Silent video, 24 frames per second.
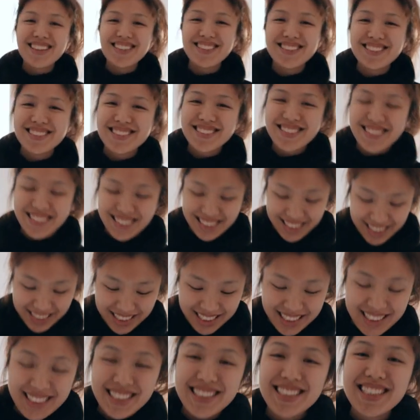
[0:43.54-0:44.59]
can you help me
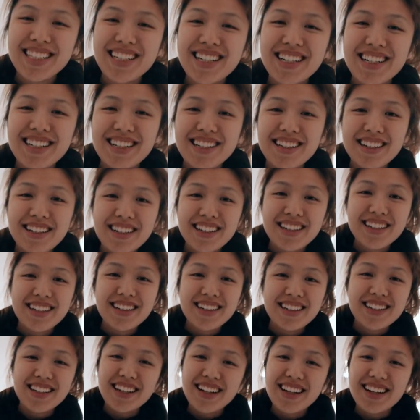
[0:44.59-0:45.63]
film a YouTube video?
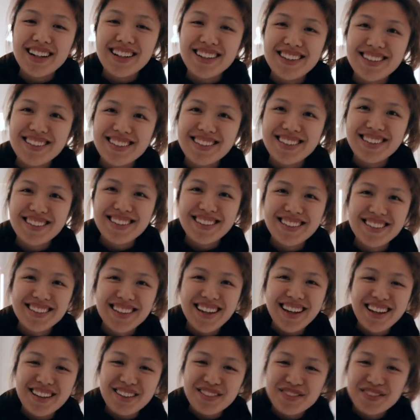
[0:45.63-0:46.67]
You're gonna make coffee.
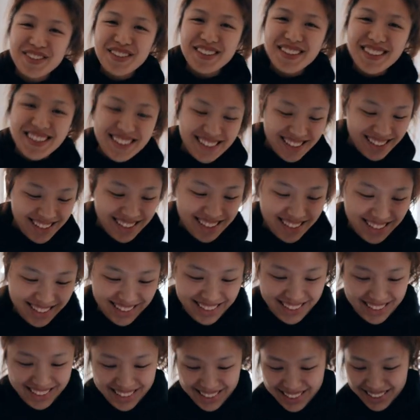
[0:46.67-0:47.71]
Yeah, of course.
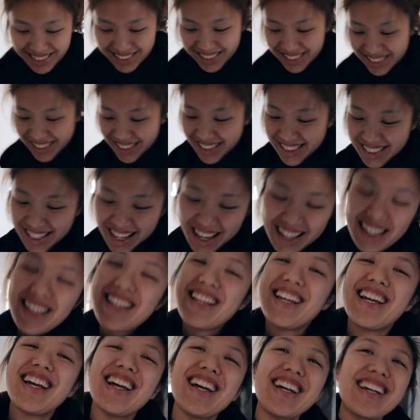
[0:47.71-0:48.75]
Yeah? yeah? You gonna
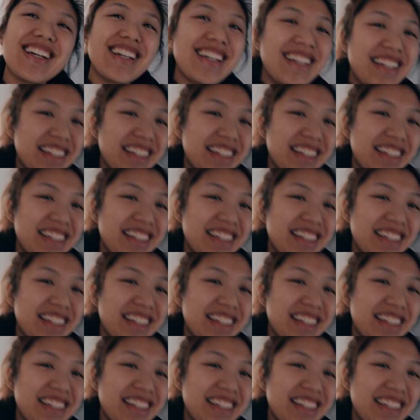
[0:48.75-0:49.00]
make coffee for